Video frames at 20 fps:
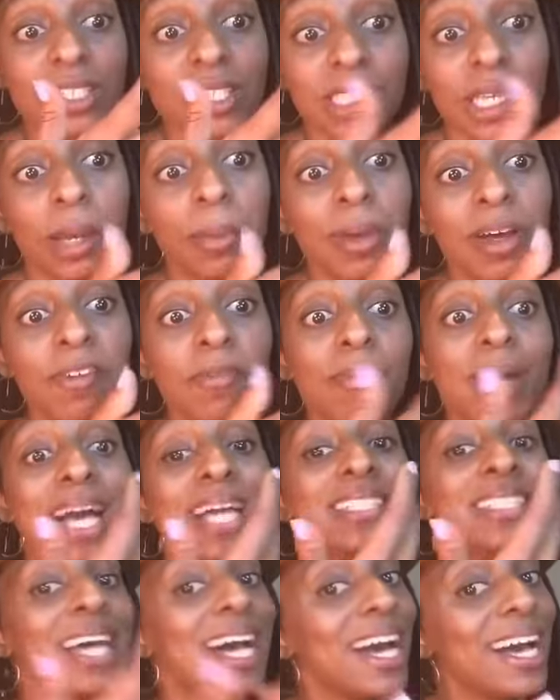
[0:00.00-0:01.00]
some of
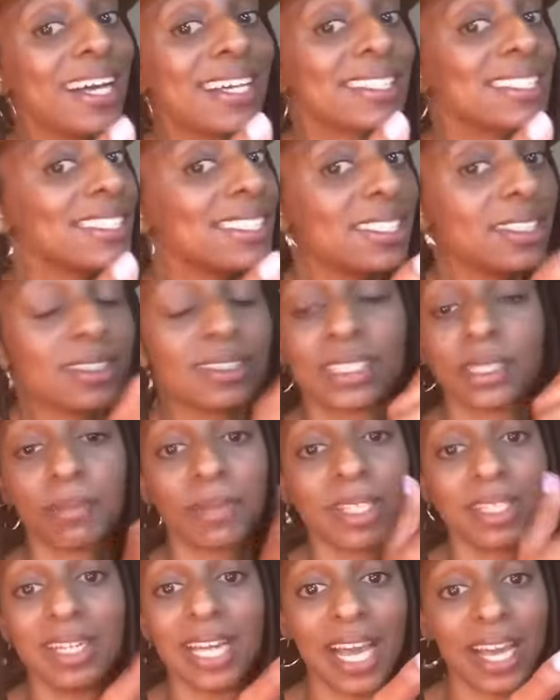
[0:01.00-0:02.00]
my docs and some
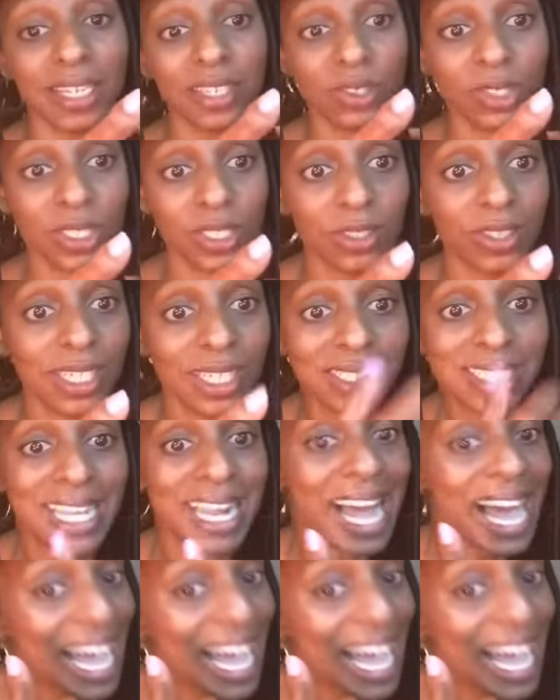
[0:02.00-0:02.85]
of the docuseries that